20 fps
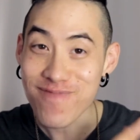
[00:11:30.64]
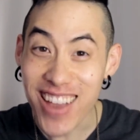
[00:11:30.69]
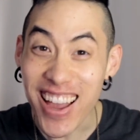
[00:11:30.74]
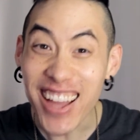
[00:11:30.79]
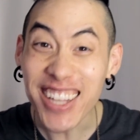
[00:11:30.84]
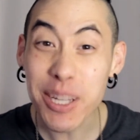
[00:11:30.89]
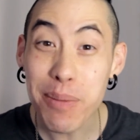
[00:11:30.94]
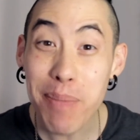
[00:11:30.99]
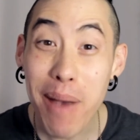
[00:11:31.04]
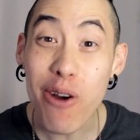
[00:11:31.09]

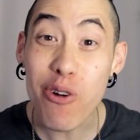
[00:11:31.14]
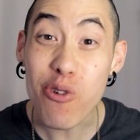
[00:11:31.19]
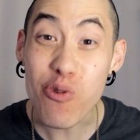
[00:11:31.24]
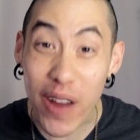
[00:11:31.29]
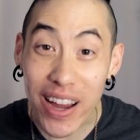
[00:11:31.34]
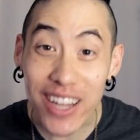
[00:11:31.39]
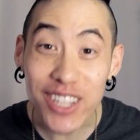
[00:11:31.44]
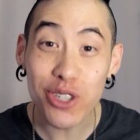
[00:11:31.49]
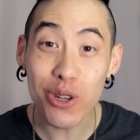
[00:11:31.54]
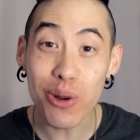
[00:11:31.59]
It's about
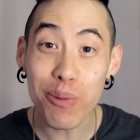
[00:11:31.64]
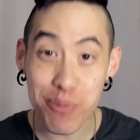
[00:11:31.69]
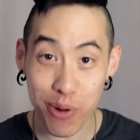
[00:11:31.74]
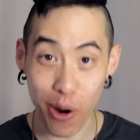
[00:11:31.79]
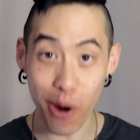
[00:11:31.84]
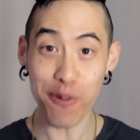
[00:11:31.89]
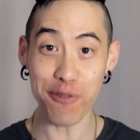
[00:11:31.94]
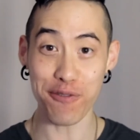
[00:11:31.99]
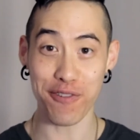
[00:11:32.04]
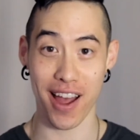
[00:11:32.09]
racial
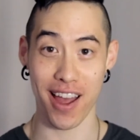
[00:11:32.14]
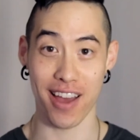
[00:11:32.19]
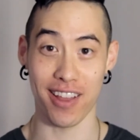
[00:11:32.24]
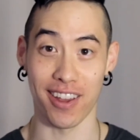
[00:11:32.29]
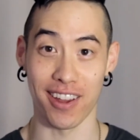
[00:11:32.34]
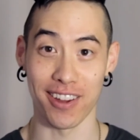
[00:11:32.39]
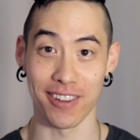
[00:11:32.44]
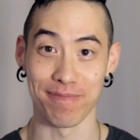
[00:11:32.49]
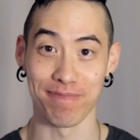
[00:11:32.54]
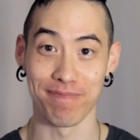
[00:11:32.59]
profiling.
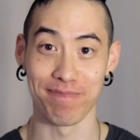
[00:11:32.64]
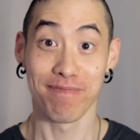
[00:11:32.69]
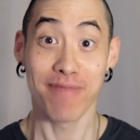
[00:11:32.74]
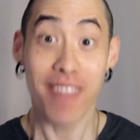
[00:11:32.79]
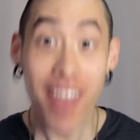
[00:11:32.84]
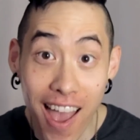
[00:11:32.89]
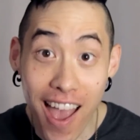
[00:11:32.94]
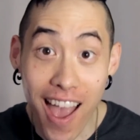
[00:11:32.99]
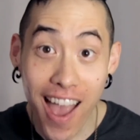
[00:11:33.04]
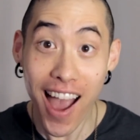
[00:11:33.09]

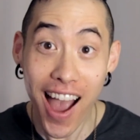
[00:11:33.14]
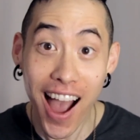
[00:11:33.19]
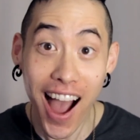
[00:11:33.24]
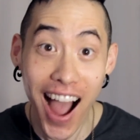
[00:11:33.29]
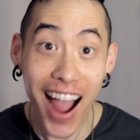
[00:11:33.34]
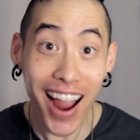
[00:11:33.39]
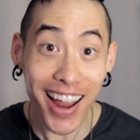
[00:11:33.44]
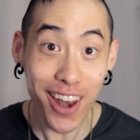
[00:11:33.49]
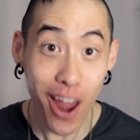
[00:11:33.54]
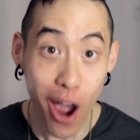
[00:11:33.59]

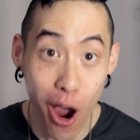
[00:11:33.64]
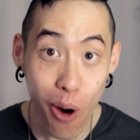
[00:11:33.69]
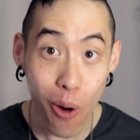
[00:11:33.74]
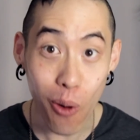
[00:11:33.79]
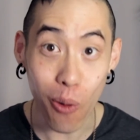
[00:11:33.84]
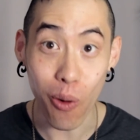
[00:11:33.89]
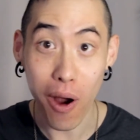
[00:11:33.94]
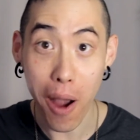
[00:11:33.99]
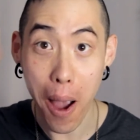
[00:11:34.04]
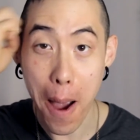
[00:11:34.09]
I
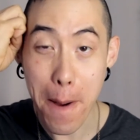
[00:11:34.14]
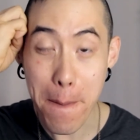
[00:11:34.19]
know.